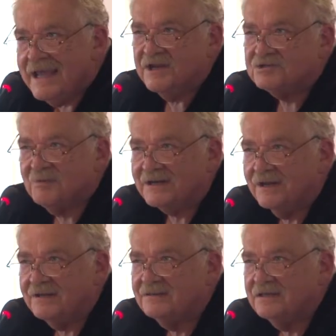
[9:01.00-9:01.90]
age, but
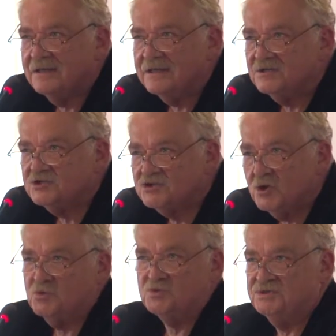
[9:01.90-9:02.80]
I think it
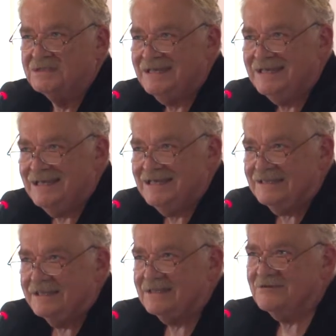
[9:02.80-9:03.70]
shows
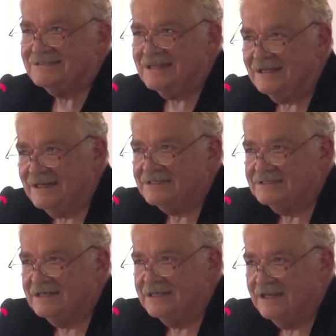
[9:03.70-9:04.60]
that there is
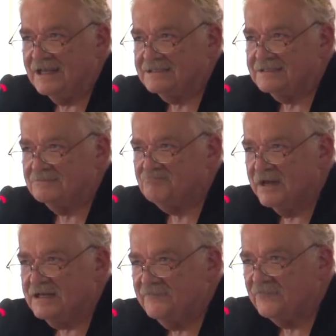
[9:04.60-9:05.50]
less and less
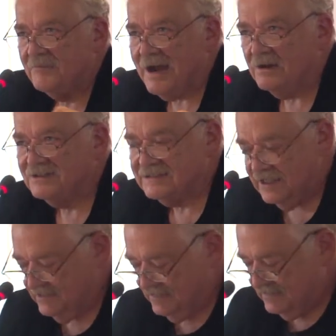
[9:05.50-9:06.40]
money from
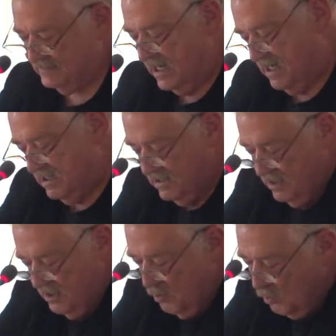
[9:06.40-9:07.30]
outside the state
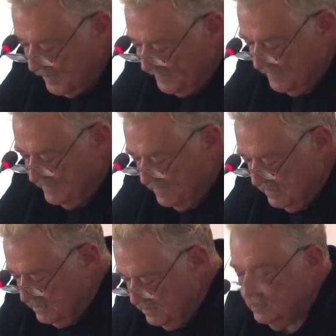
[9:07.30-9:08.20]
within
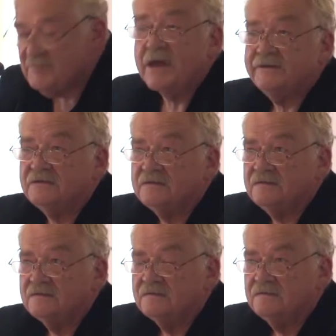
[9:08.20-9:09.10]
the
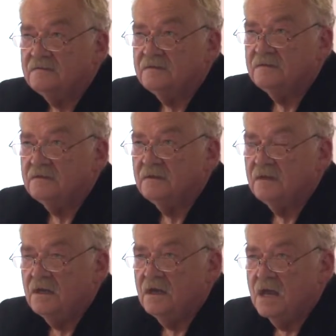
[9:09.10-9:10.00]
humanities.
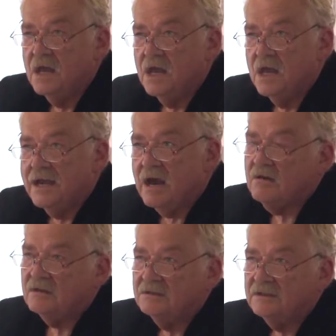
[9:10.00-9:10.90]

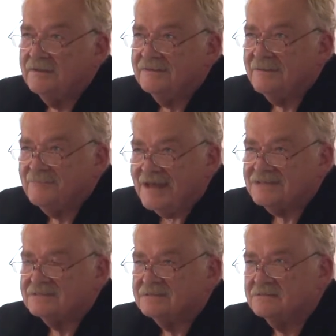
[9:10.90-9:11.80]
Now, the
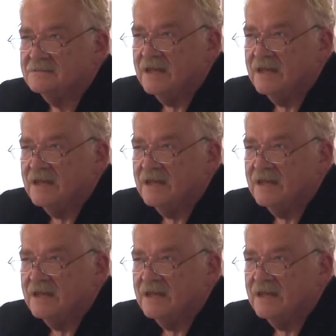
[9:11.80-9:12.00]
best